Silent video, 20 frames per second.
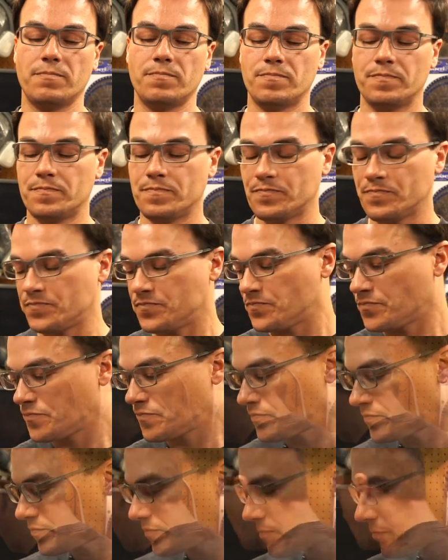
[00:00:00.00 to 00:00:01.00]

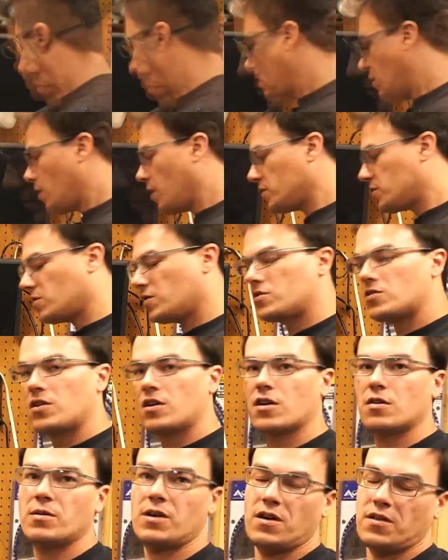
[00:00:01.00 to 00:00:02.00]
All right, so let's
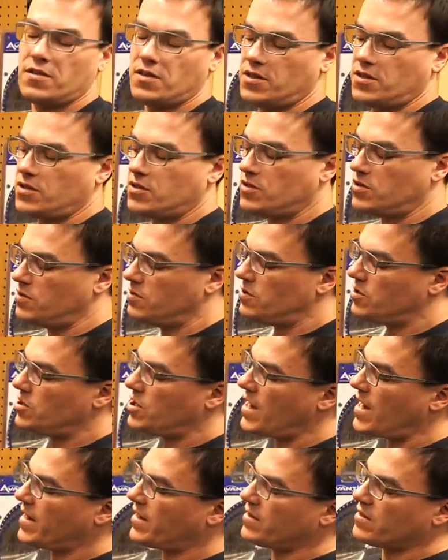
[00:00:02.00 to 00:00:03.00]
talk about the
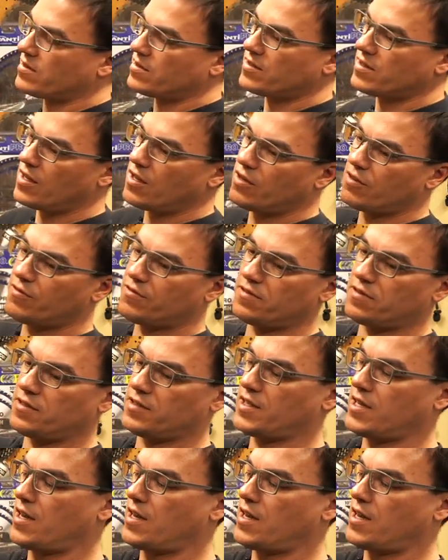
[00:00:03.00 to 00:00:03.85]
jack itself.